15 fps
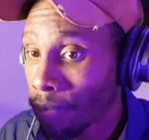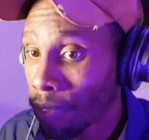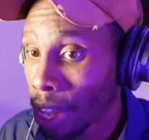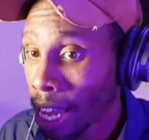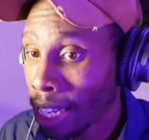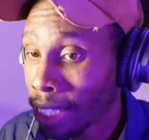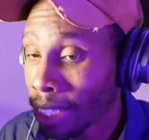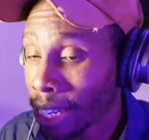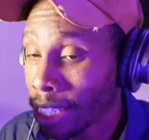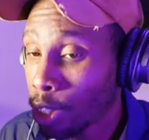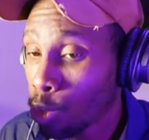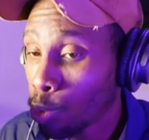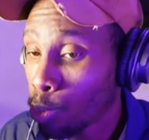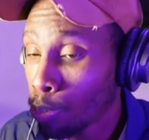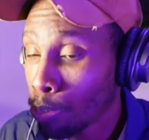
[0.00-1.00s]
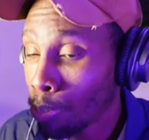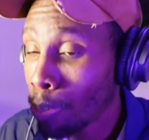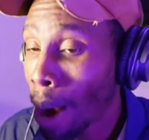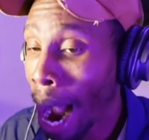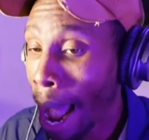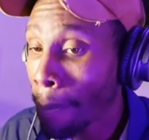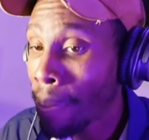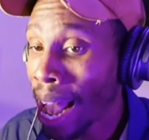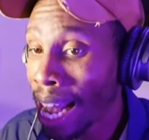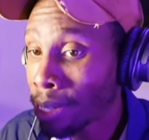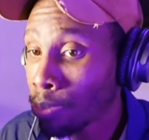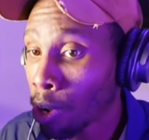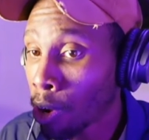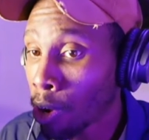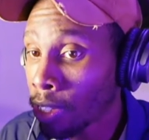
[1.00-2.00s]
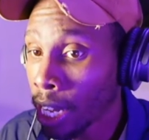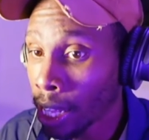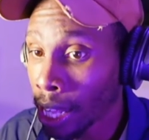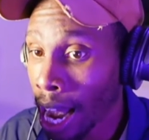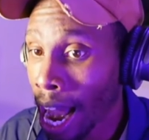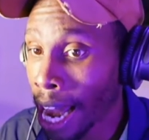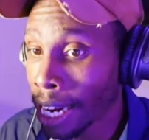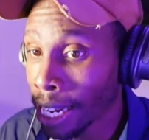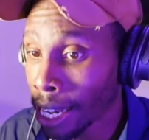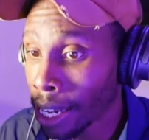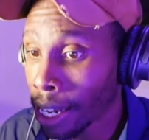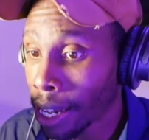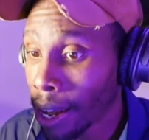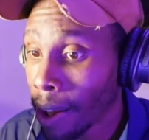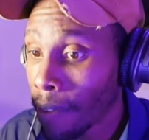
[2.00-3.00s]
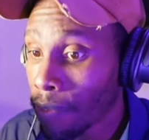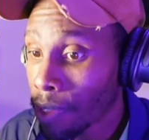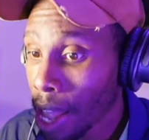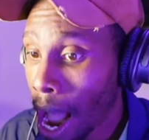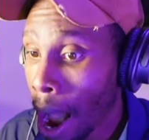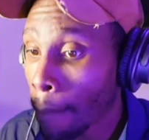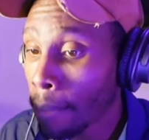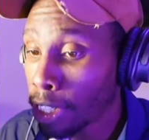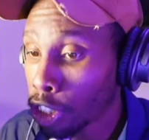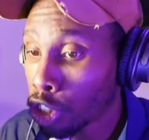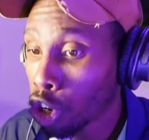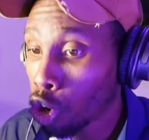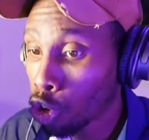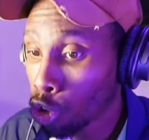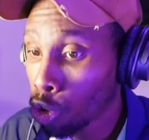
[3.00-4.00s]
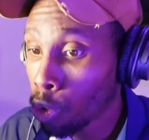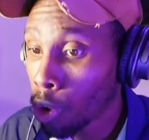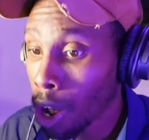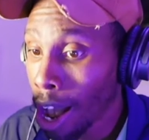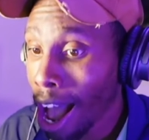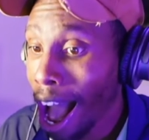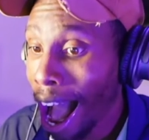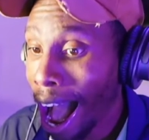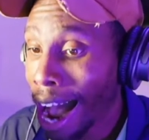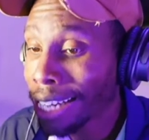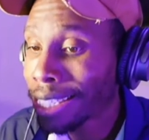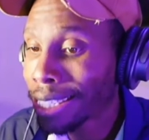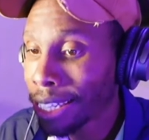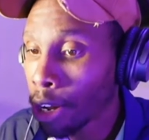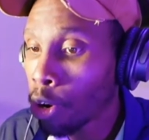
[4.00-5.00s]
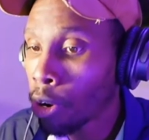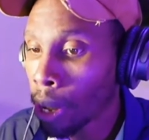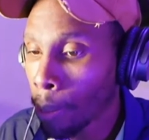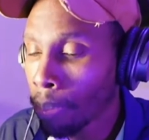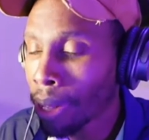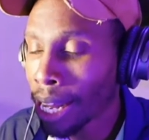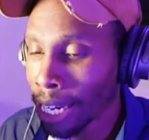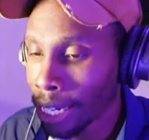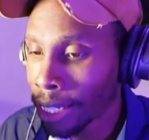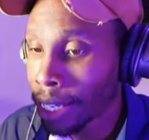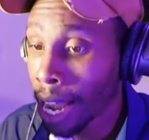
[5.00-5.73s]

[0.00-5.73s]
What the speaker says: And since you bypassed me over Taylor Heineke, I'm gonna show you I still can play this